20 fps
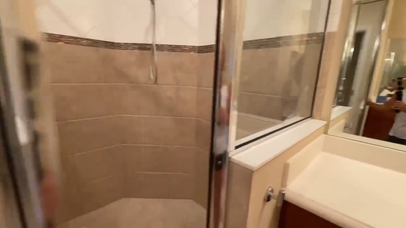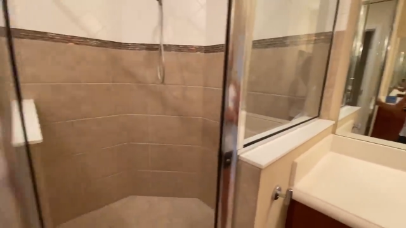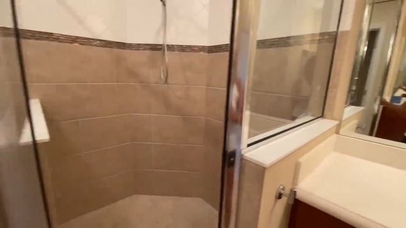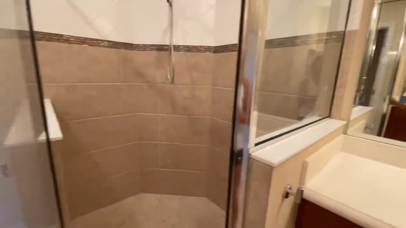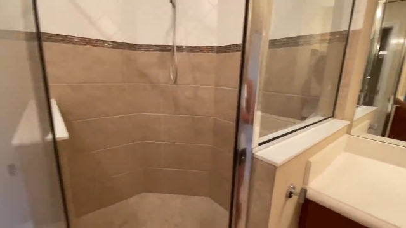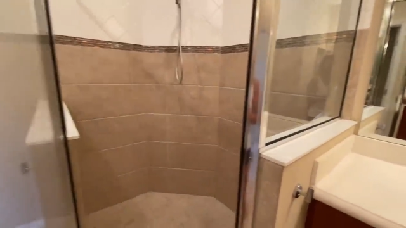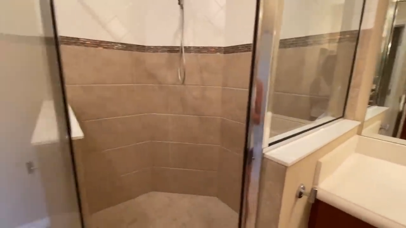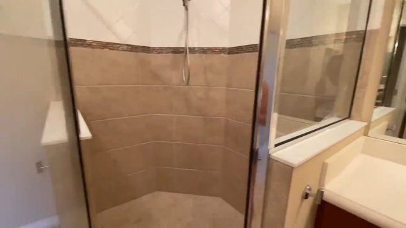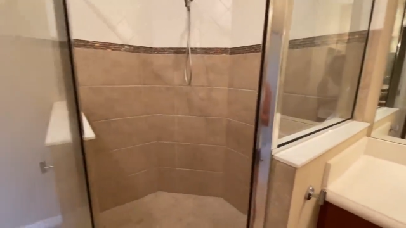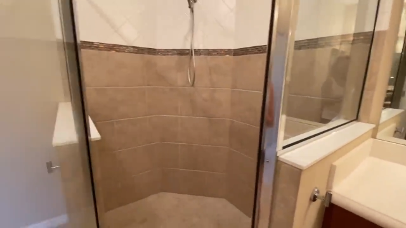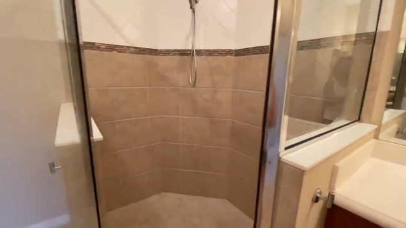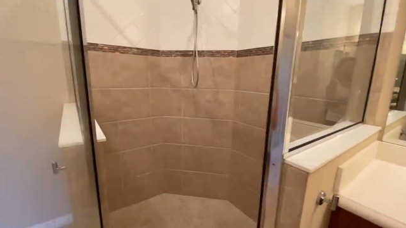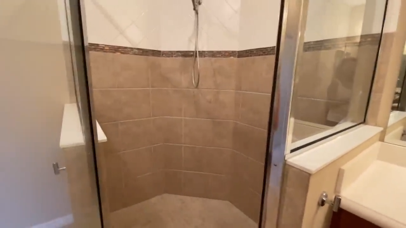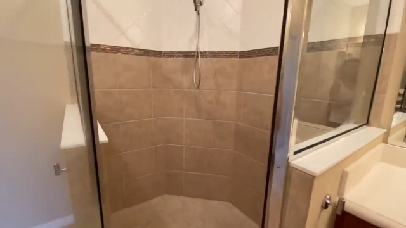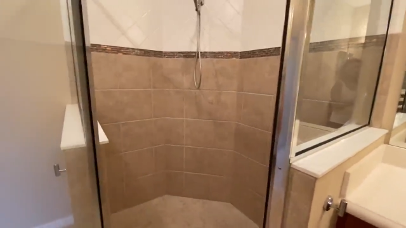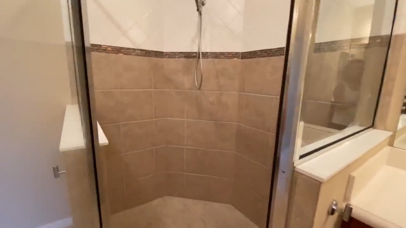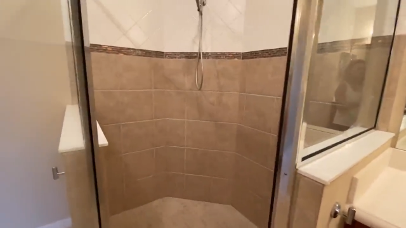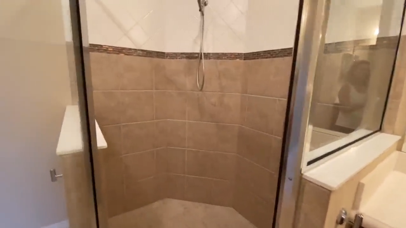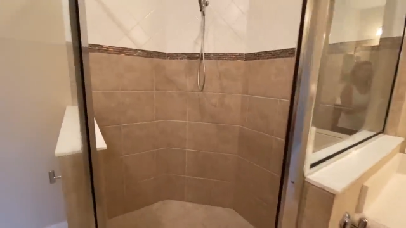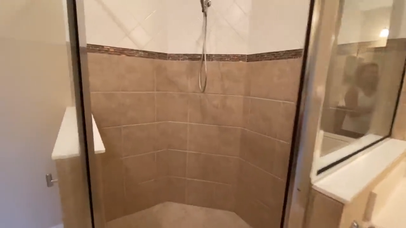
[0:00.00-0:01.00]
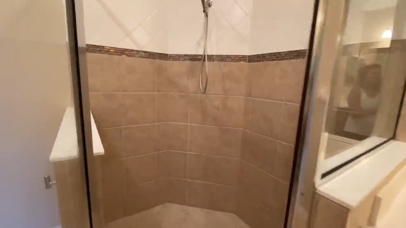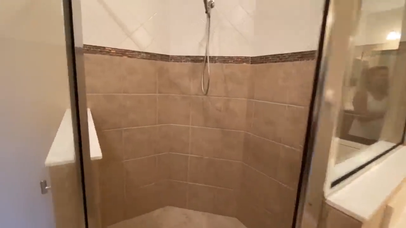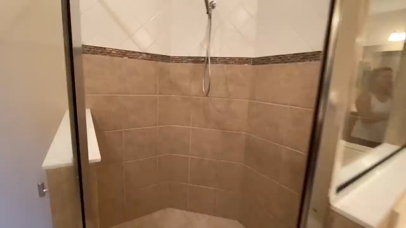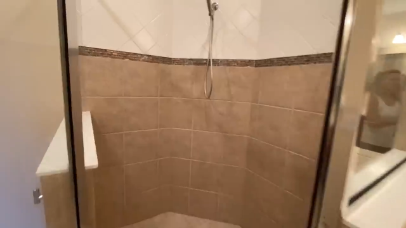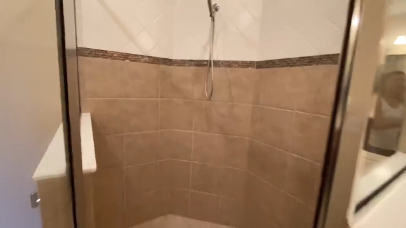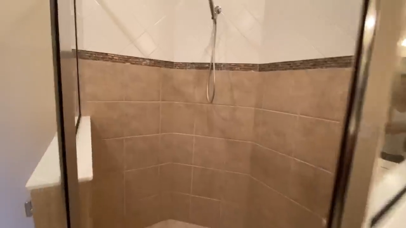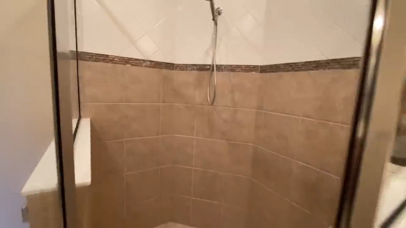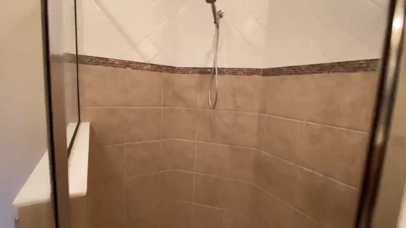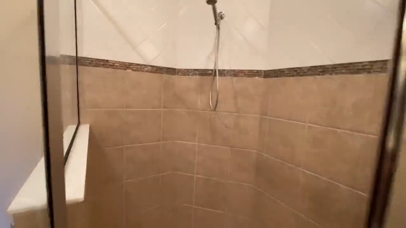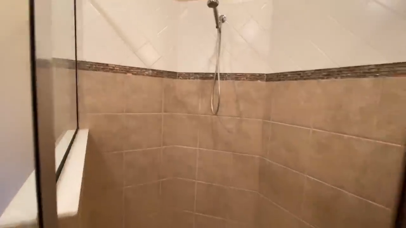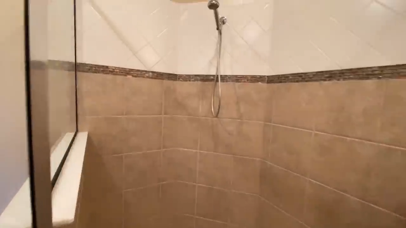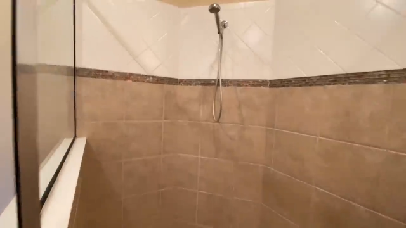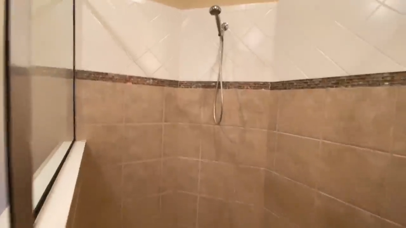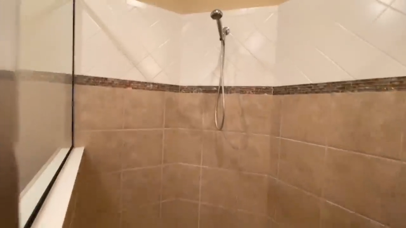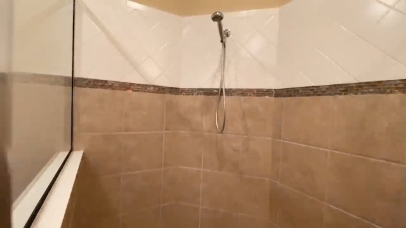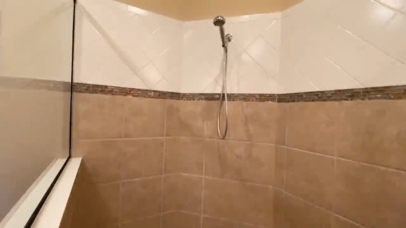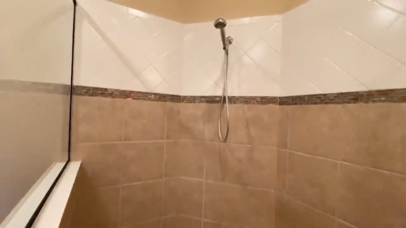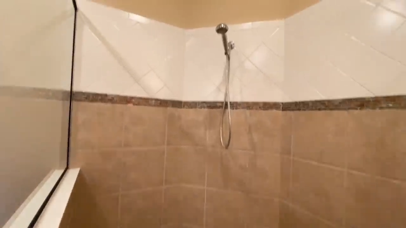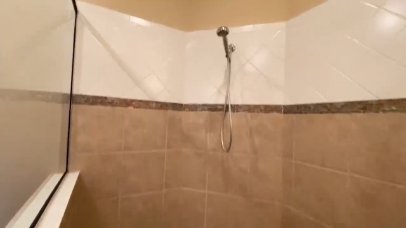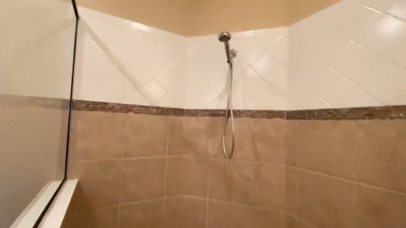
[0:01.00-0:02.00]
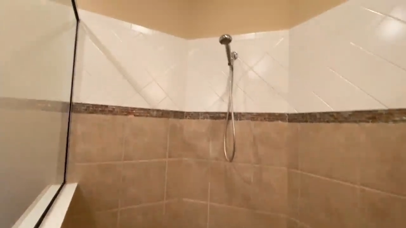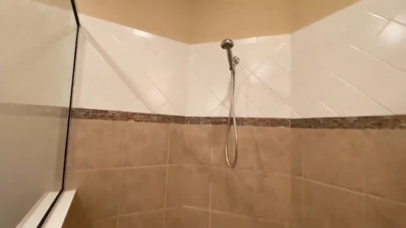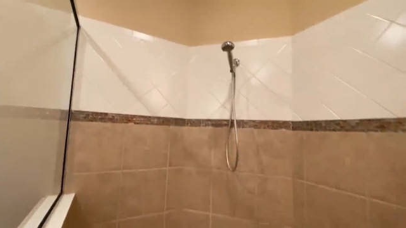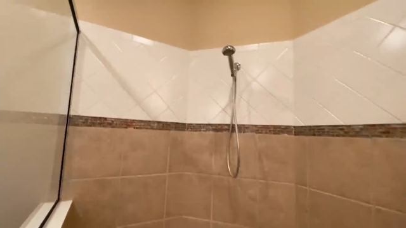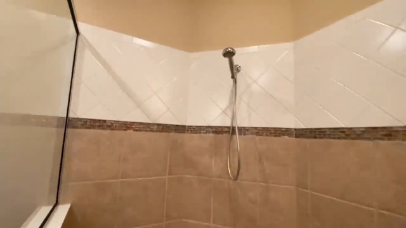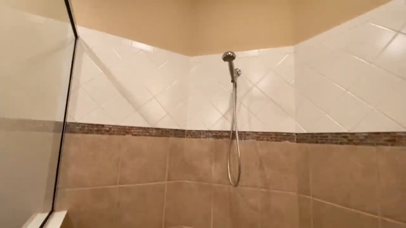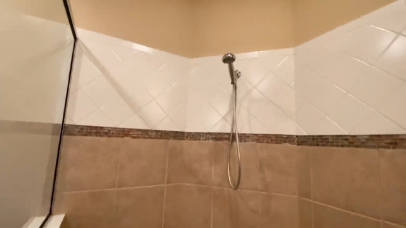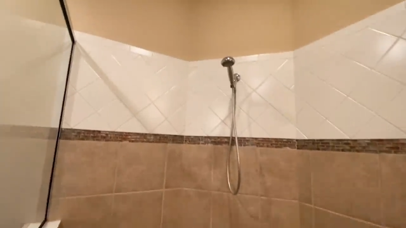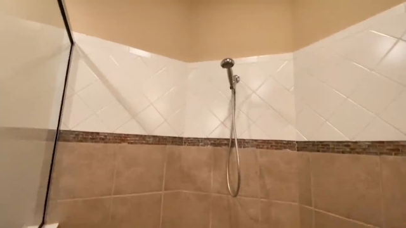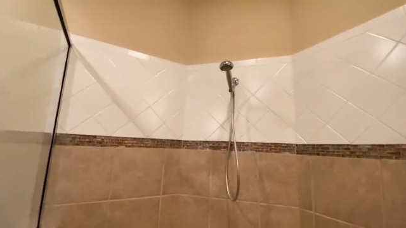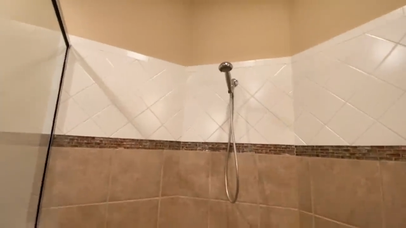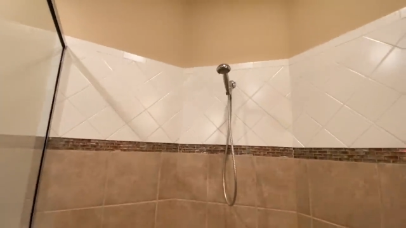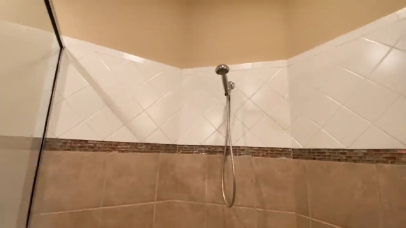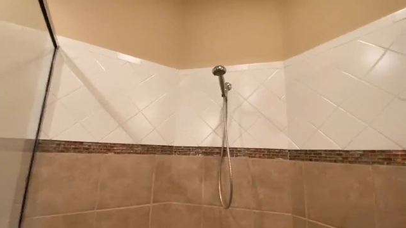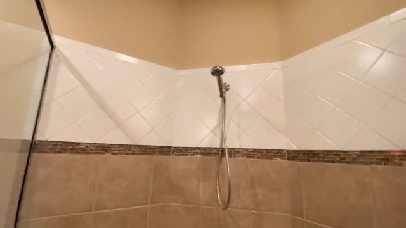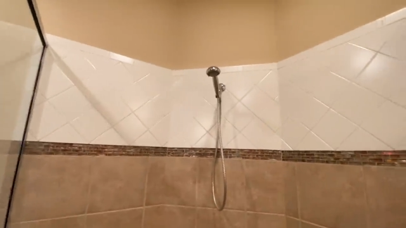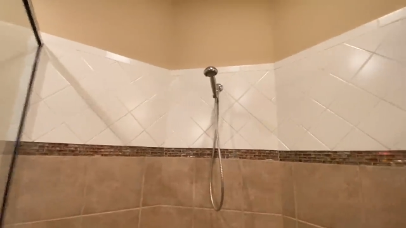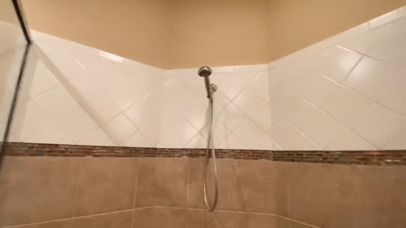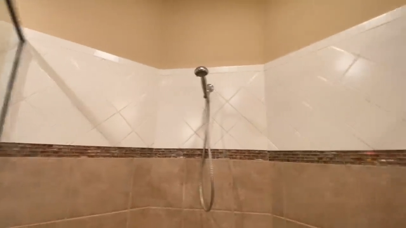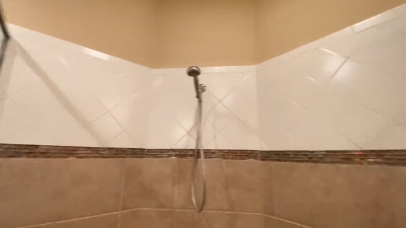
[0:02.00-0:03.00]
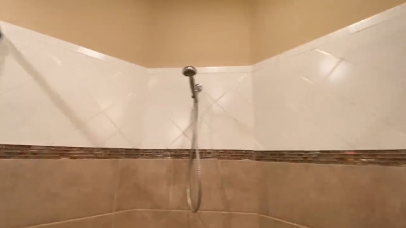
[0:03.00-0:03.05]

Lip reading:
[unreadable: no face in view]